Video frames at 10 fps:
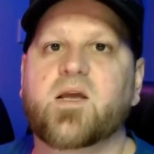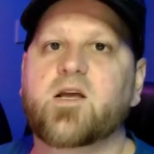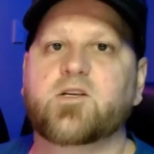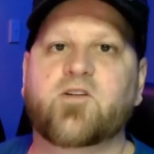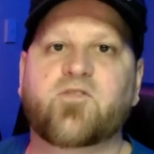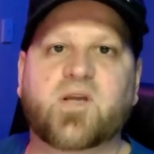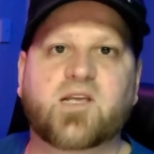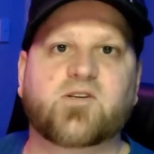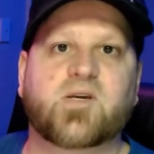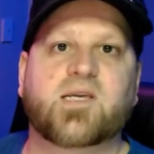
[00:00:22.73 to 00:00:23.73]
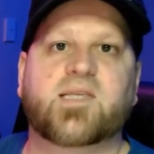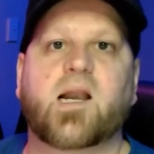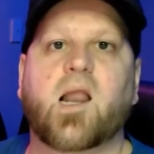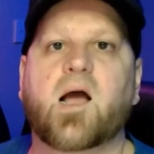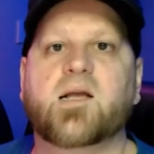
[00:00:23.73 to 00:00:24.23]
Don't forget to hit that
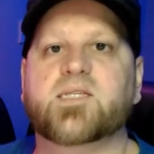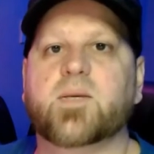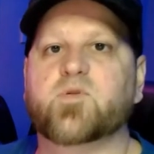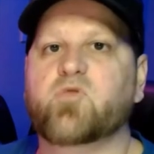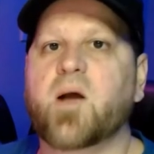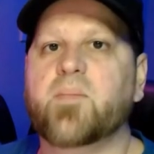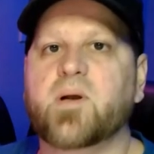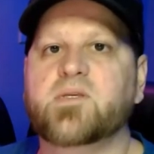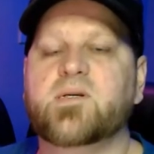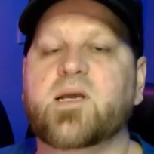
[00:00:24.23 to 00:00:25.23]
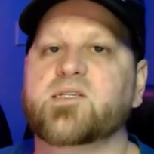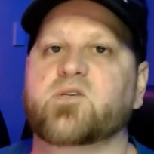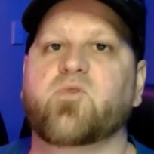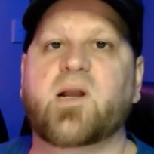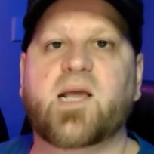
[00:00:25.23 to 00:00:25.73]
like and subscribe button as it
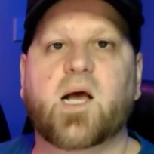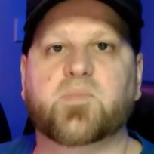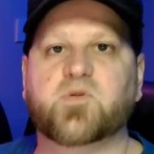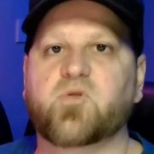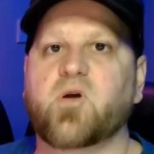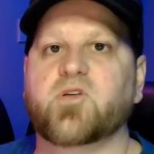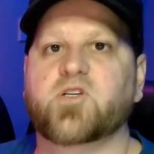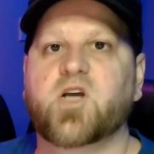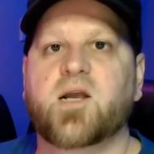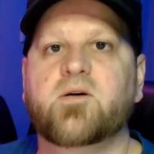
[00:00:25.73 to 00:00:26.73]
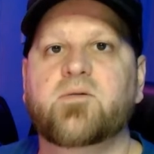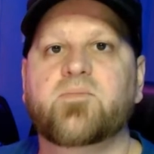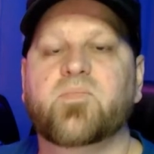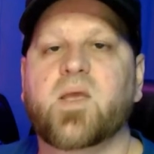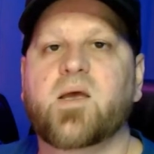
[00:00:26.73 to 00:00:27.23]
really helps grow the channel.
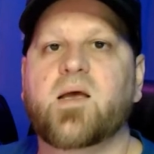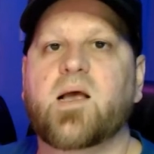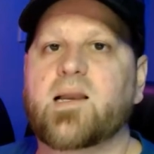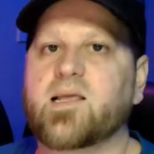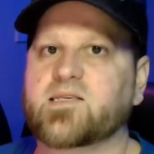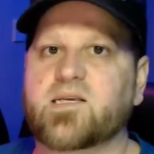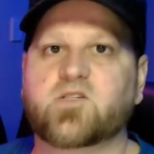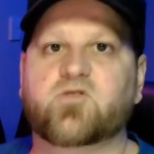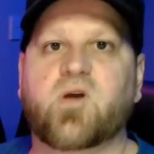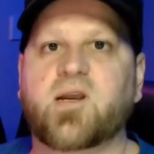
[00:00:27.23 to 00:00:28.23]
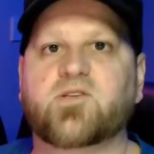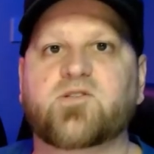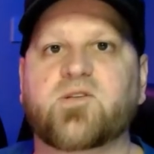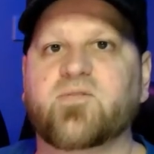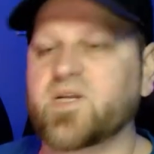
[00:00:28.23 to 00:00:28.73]
Let's get straight into the
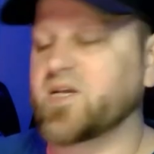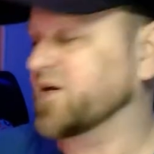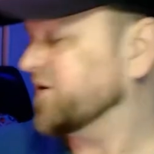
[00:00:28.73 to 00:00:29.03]
video.